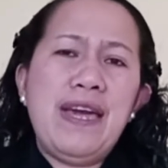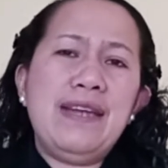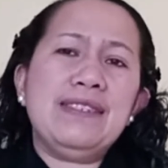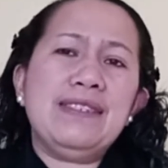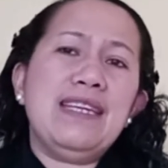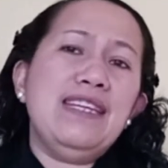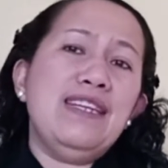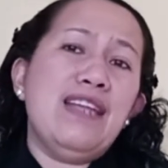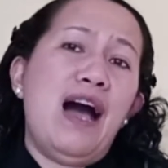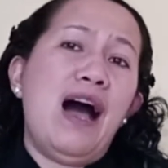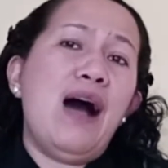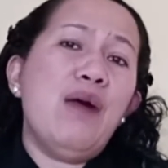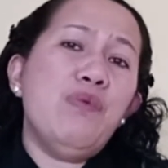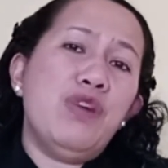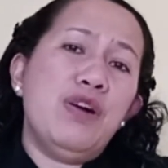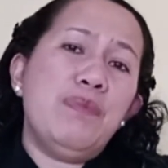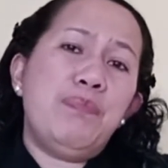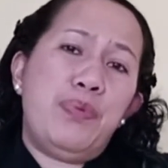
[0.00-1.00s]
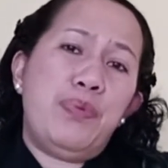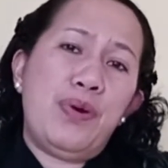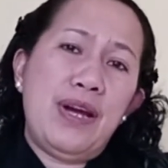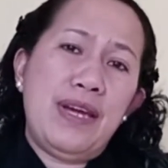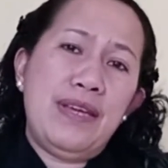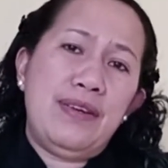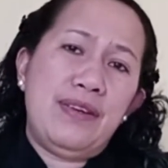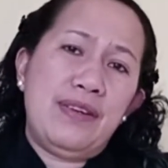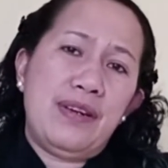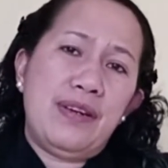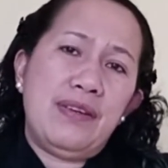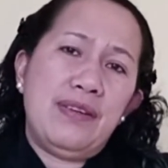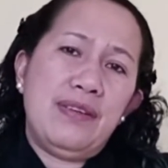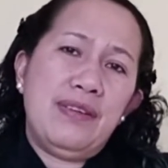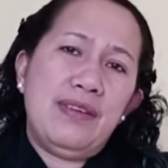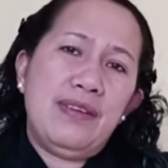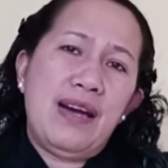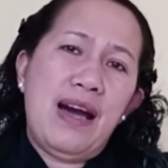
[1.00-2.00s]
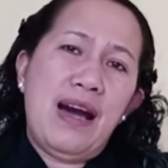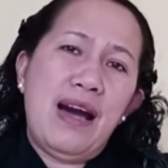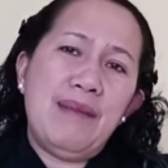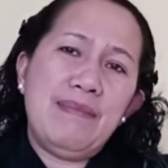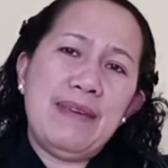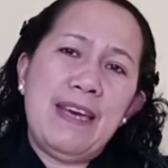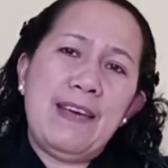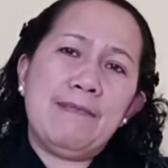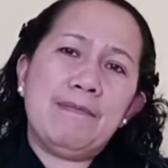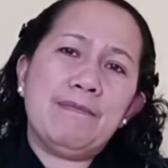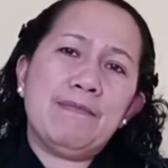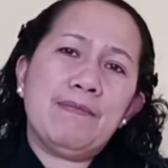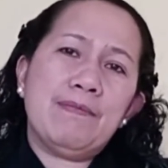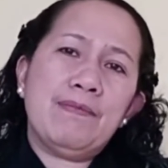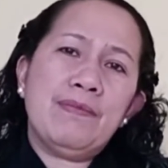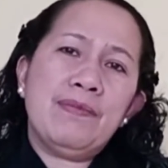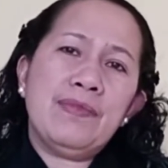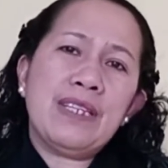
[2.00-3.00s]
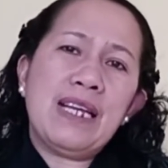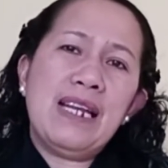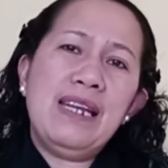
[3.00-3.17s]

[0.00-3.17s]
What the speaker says: faith in our prayer. Amen.